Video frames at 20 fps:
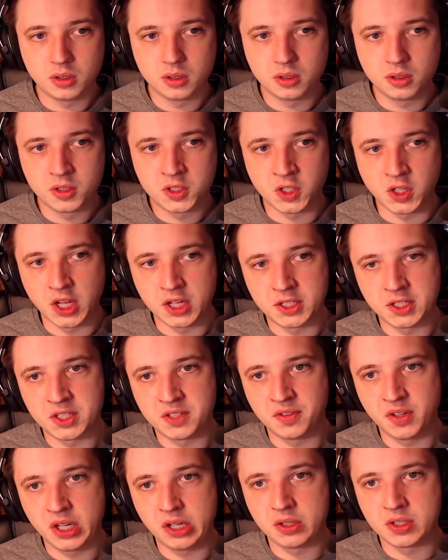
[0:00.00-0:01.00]
So yeah, this
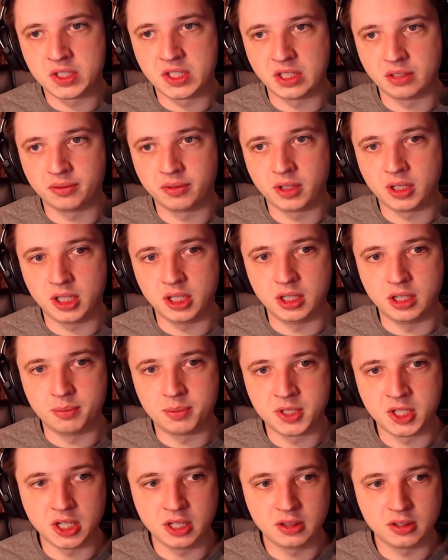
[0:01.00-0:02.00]
video is definitely
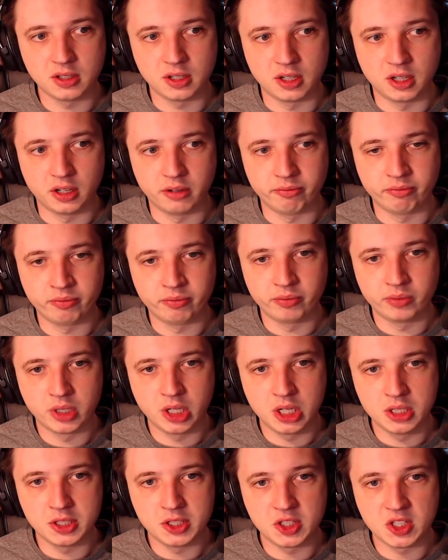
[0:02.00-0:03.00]
lip-synced.
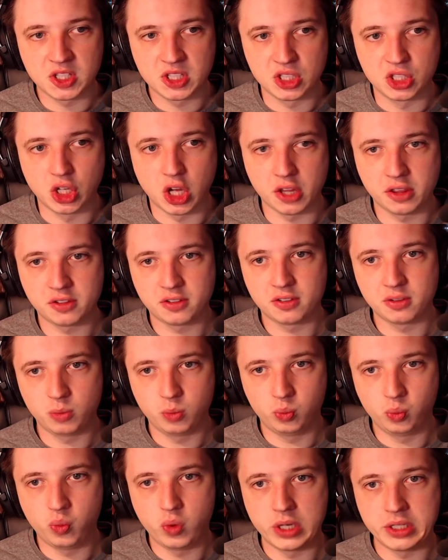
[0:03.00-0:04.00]
This is not
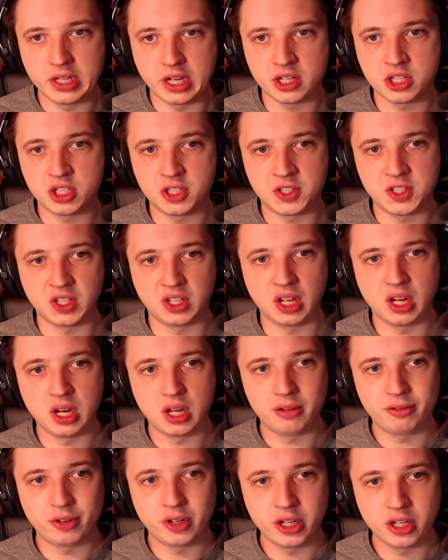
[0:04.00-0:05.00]
where they're actually singing
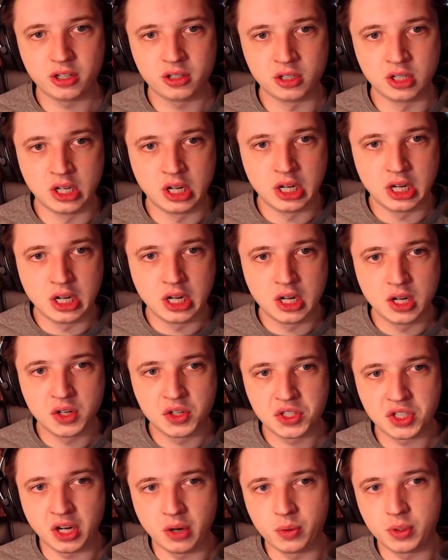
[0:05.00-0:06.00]
live right now.
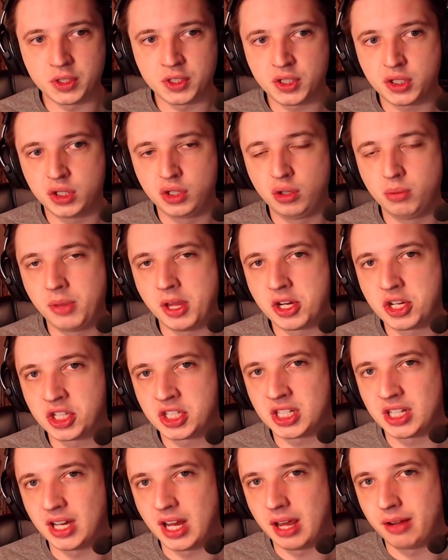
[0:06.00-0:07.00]
So I would assume they
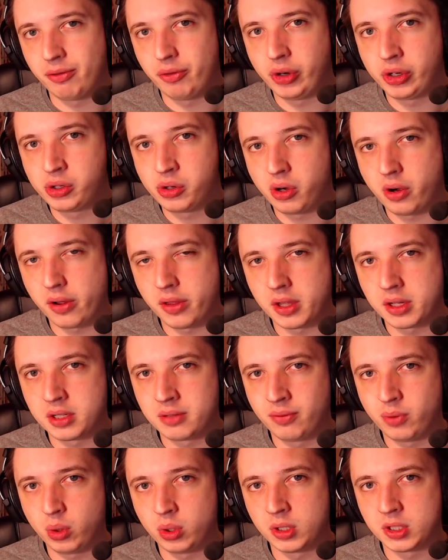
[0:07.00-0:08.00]
just live recorded the
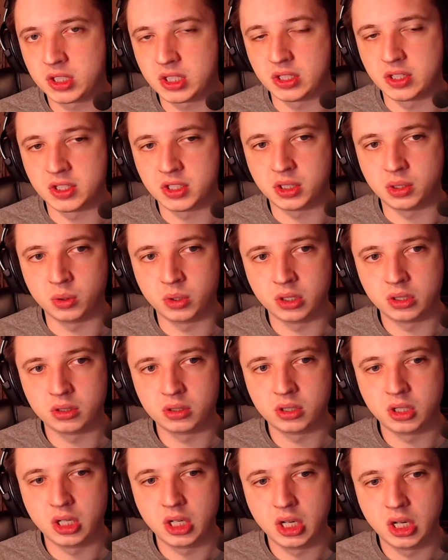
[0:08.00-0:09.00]
vocals in a studio.
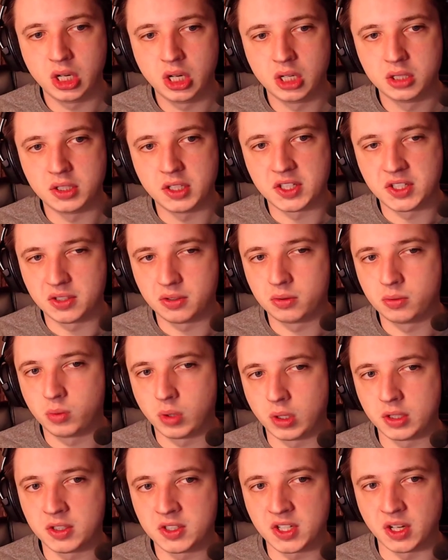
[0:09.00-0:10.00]
That's
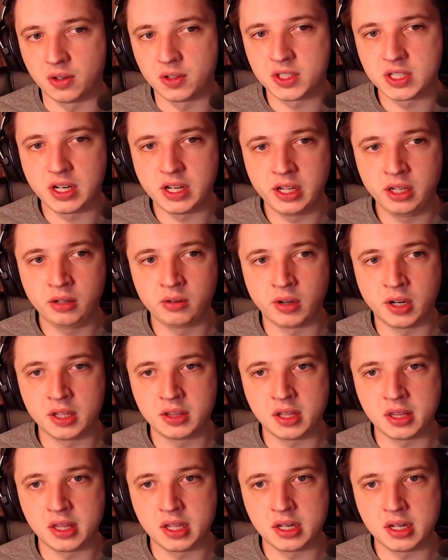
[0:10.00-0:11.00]
what it sounds like, right?
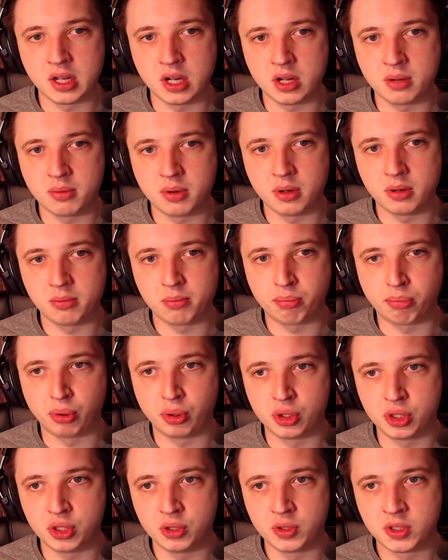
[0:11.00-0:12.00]
And then they
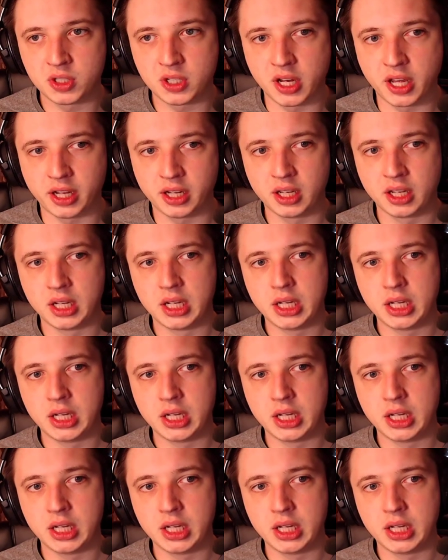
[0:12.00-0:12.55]
produced like,